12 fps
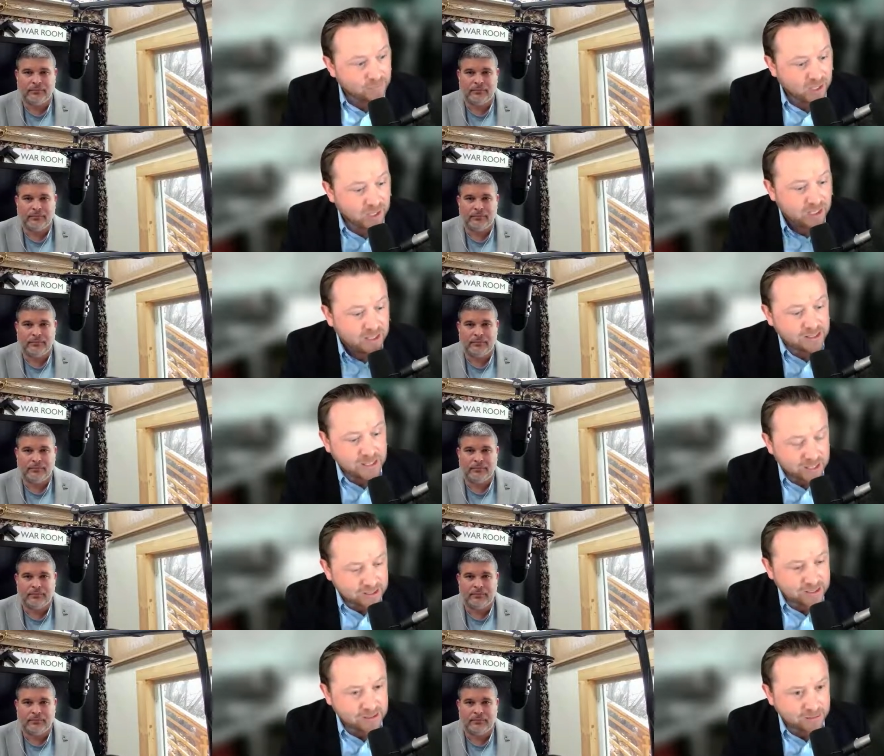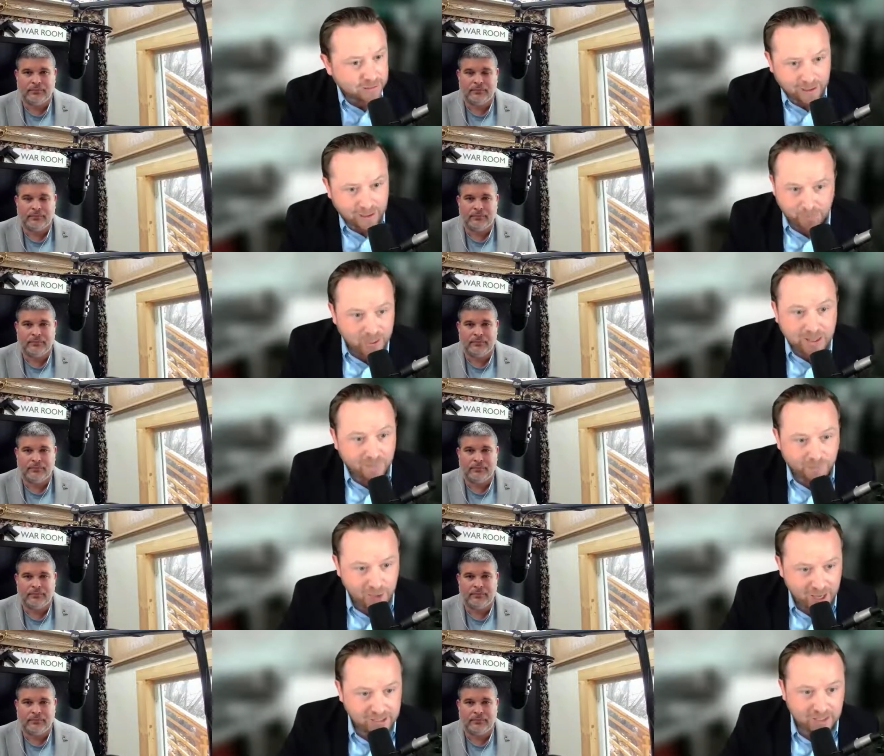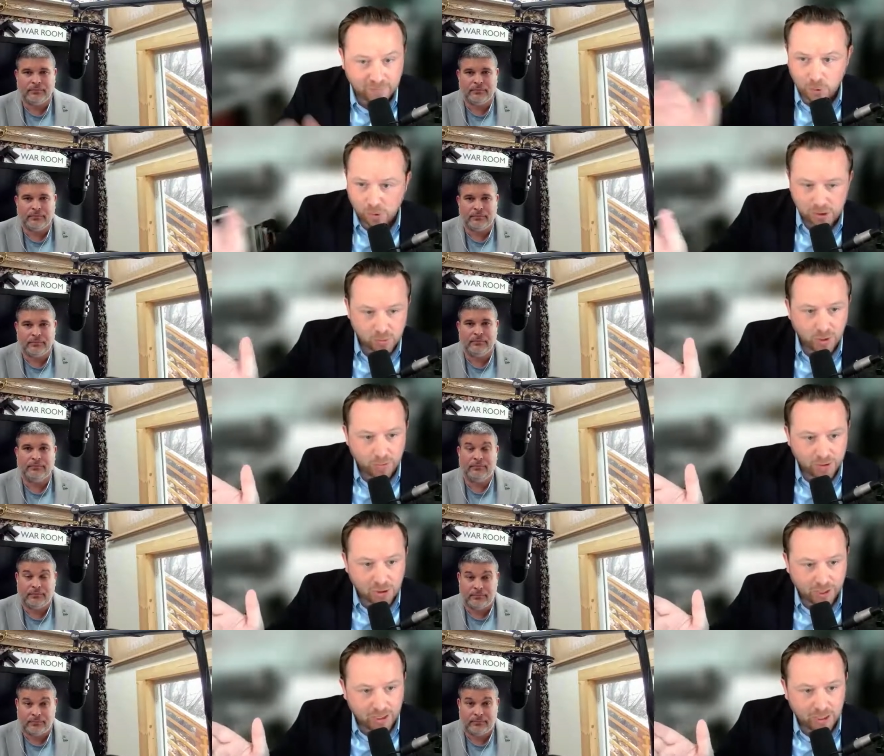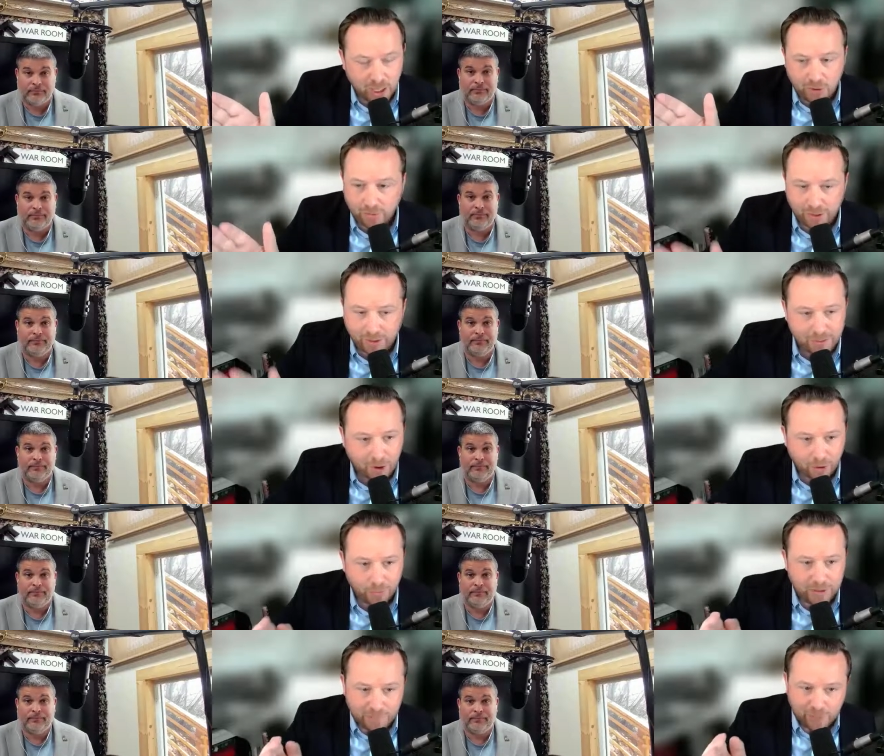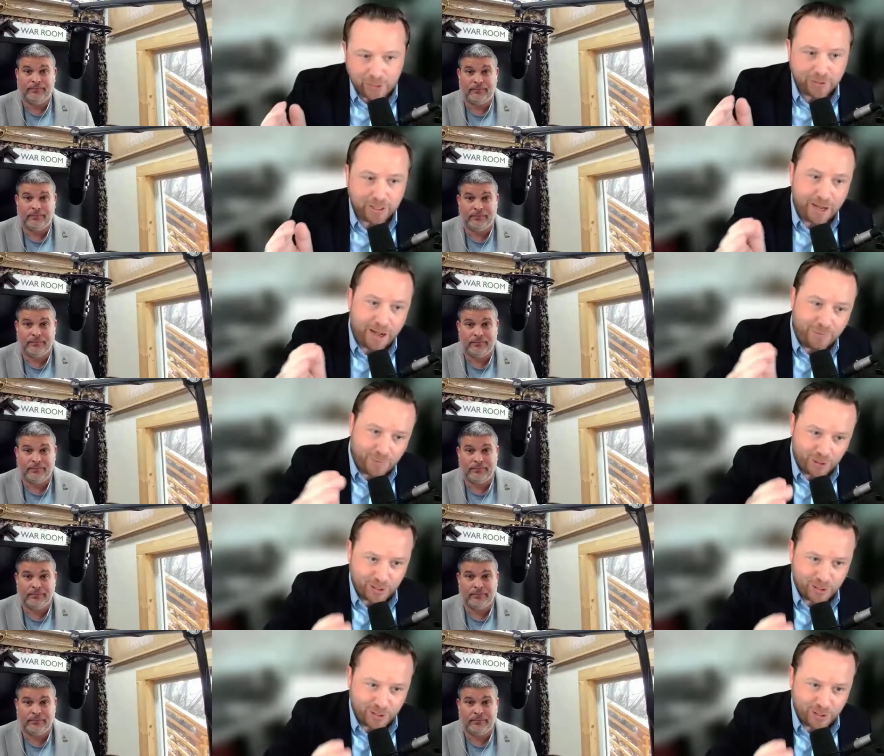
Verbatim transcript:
Speaker 1: is this being effective towards where we're trying to go or am, are we veering off to the